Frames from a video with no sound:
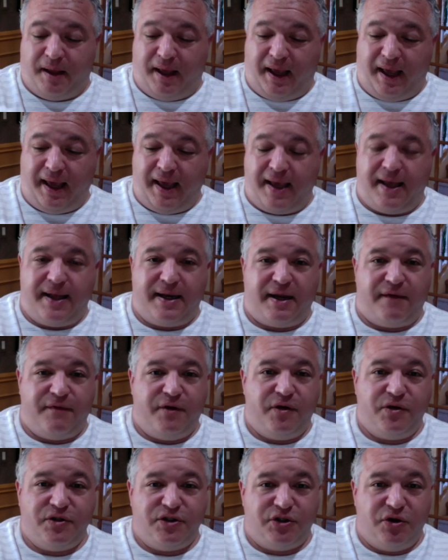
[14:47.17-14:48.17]
and I've
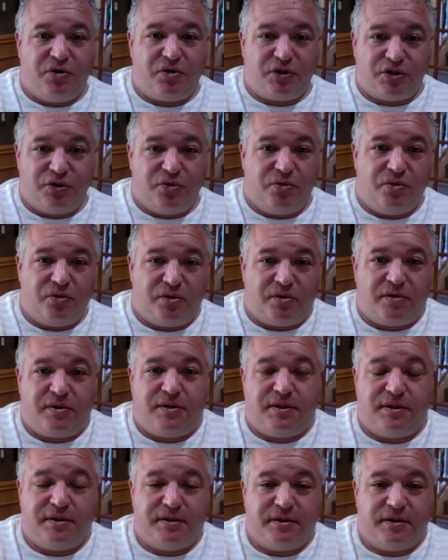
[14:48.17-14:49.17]
used your tool
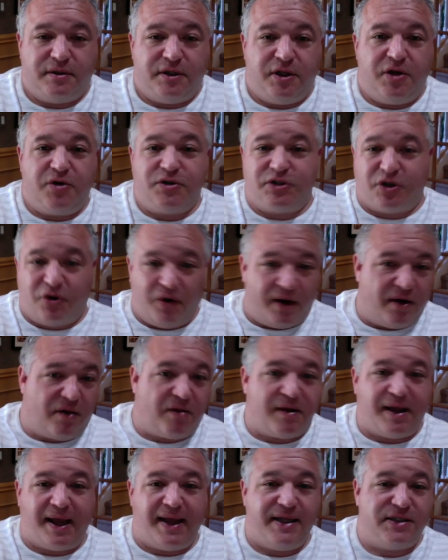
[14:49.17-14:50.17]
you know, to create all
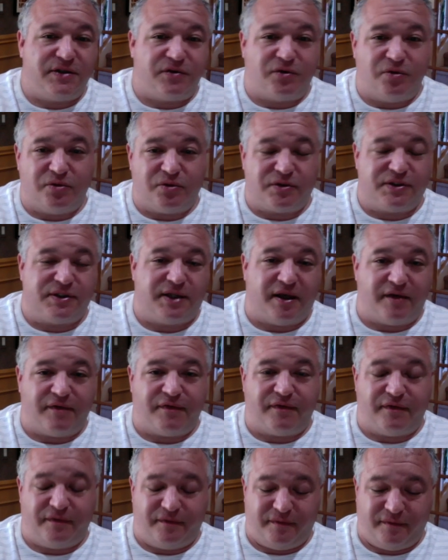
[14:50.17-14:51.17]
kinds of cool
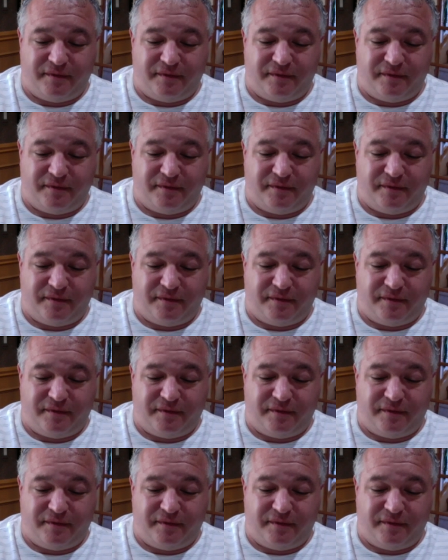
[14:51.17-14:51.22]
stuff.